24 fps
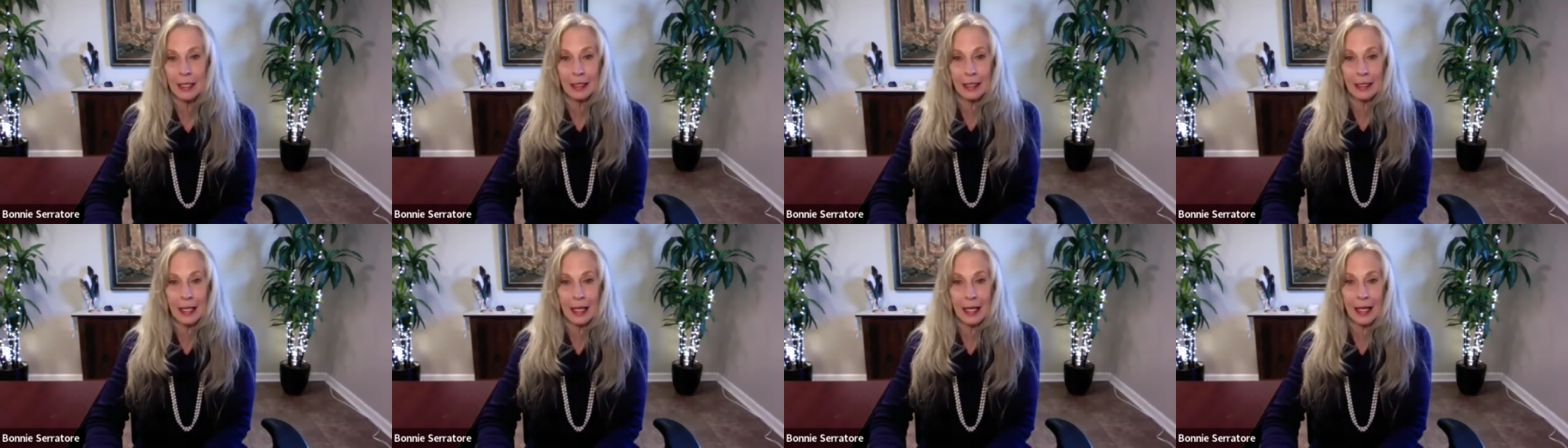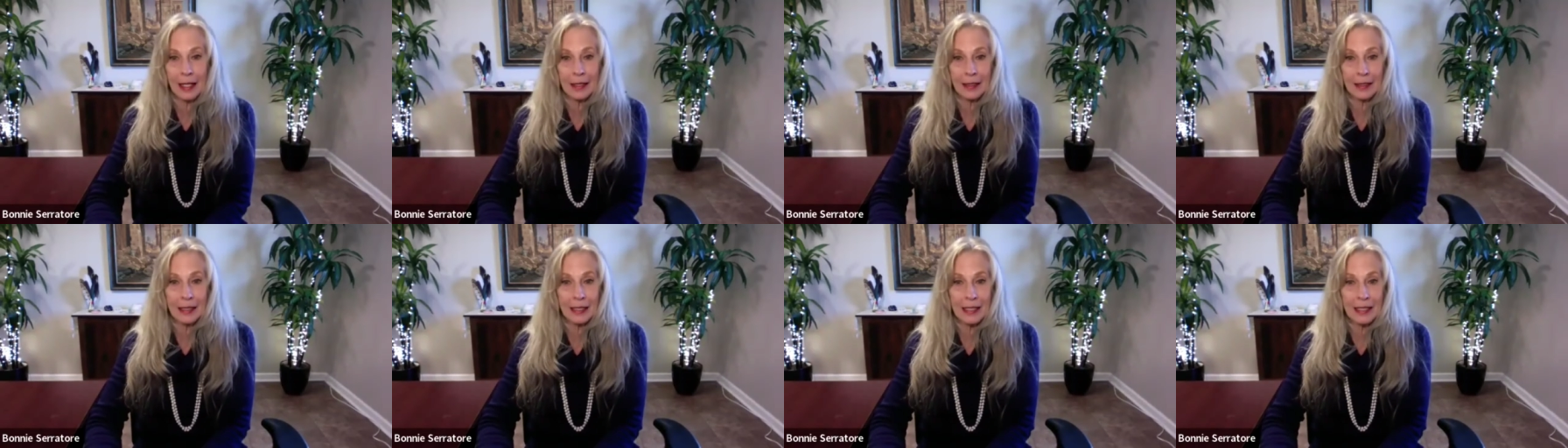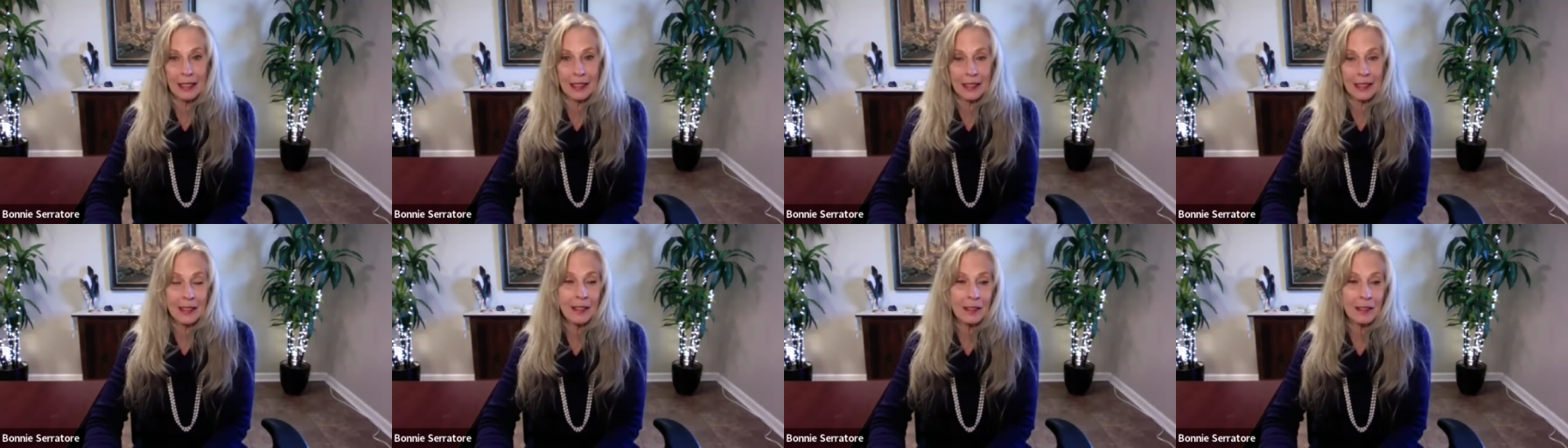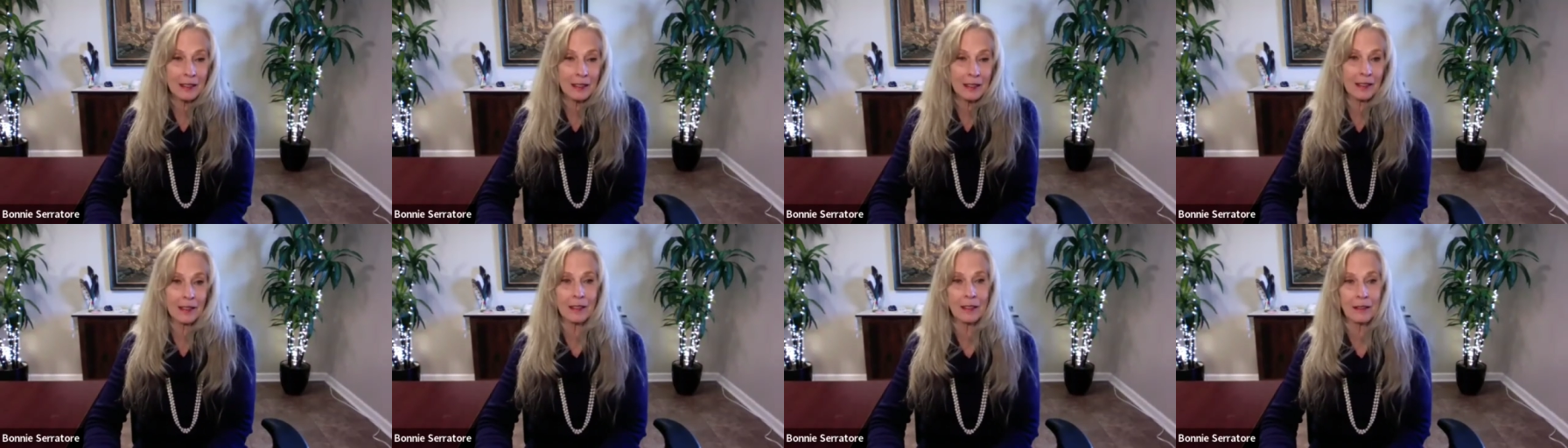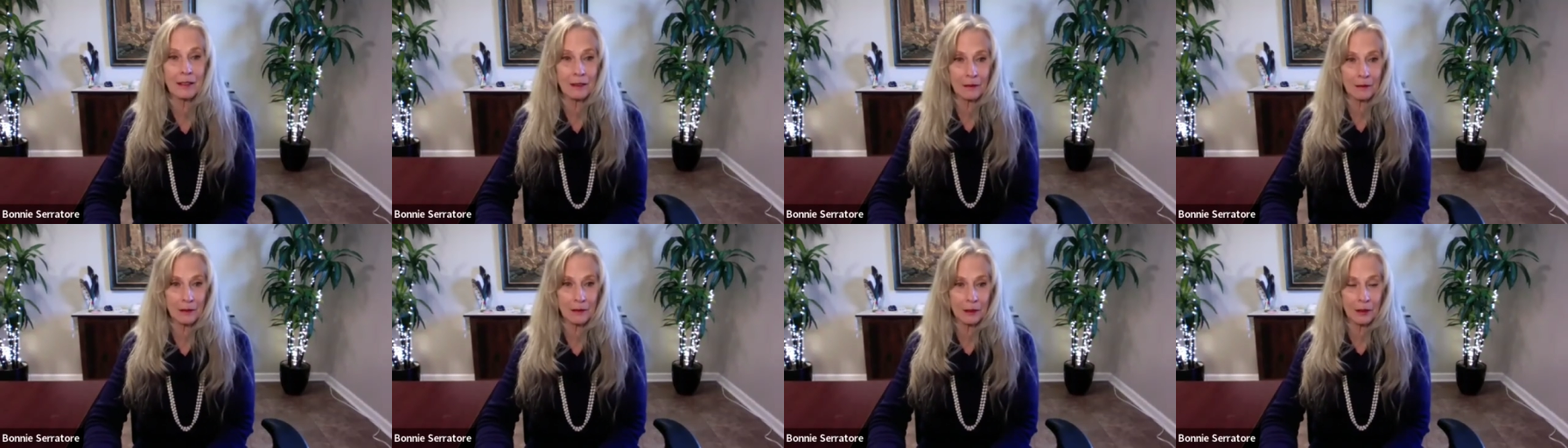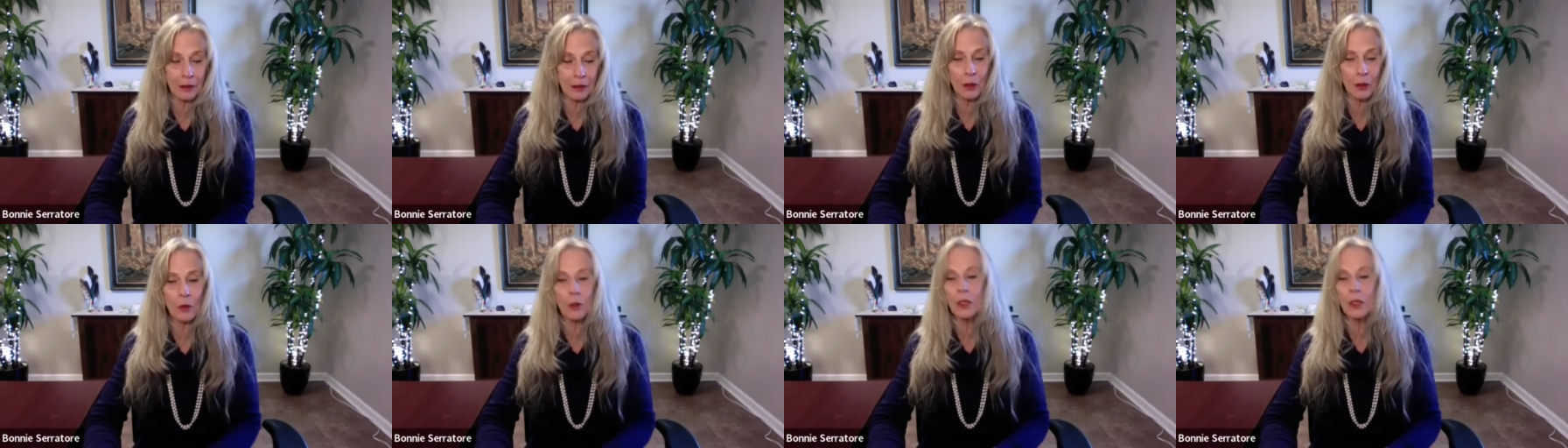It can't exist.
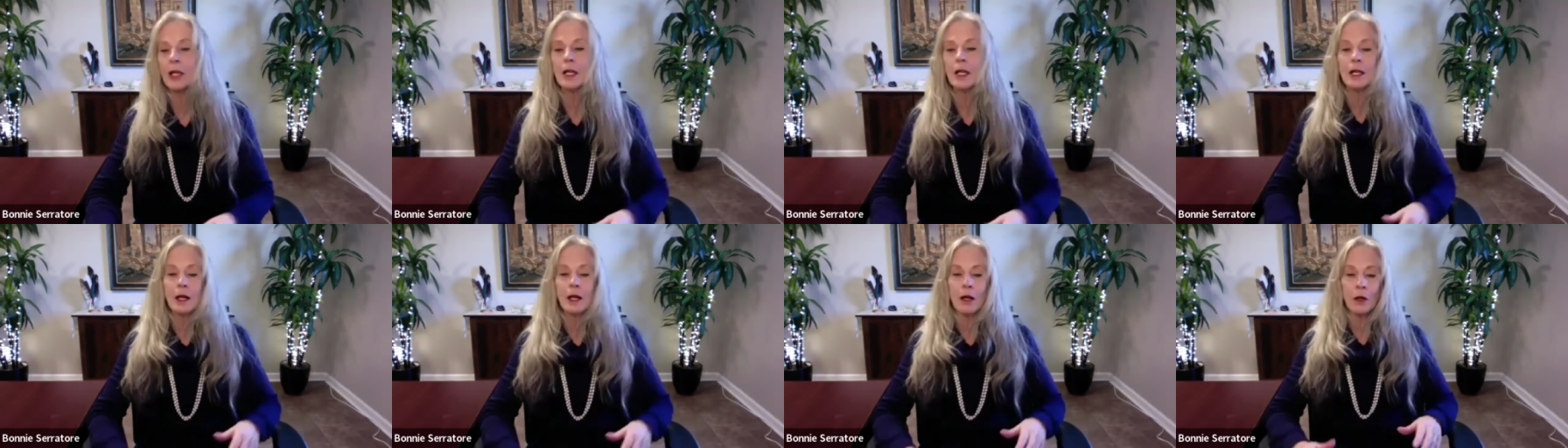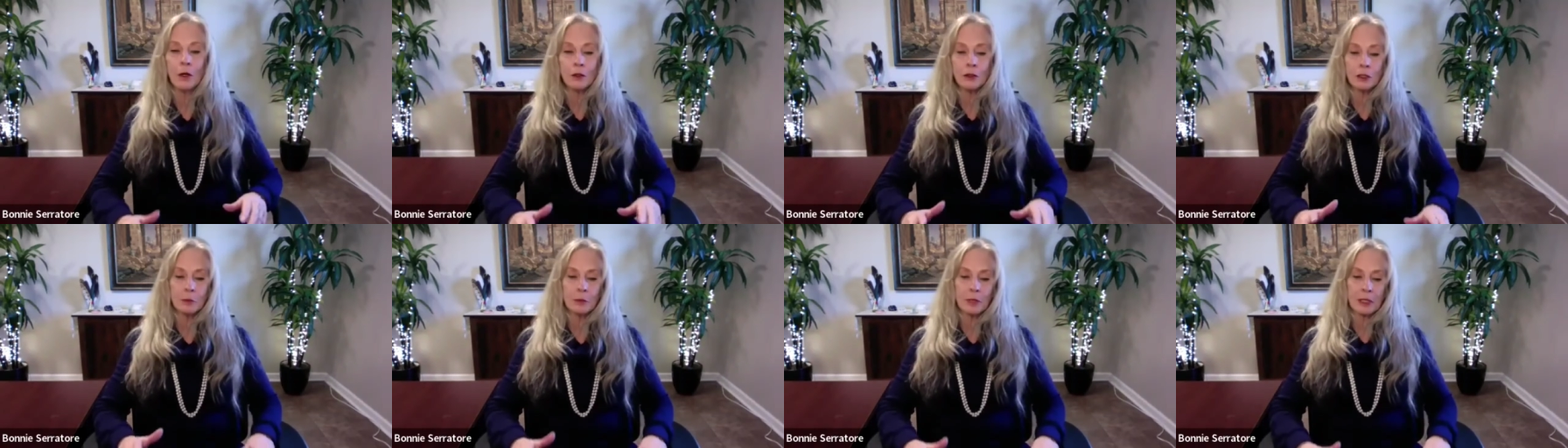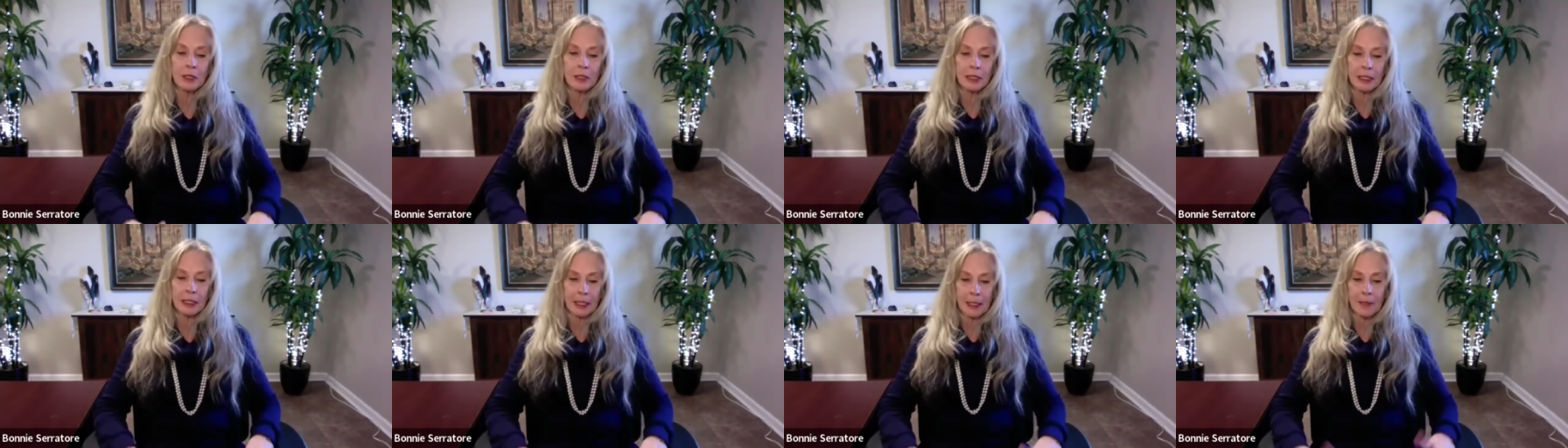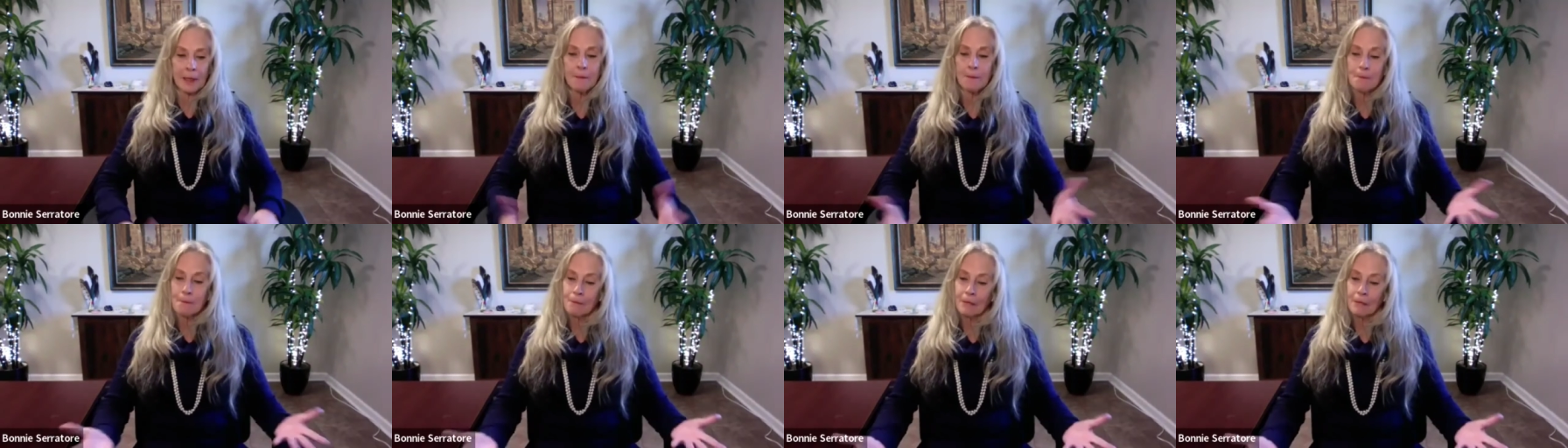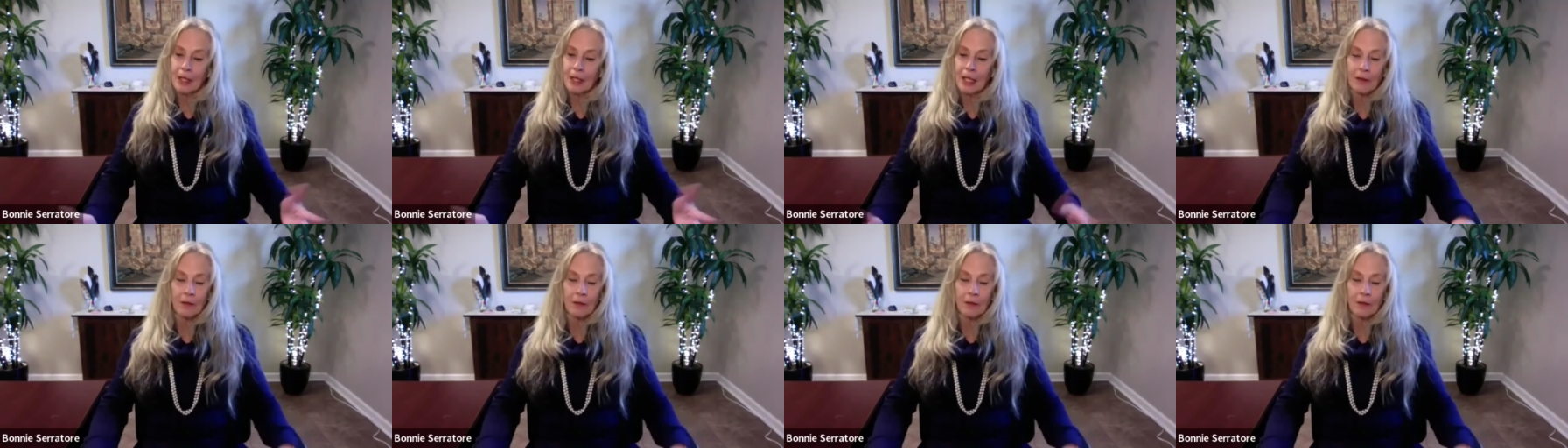So ultimately,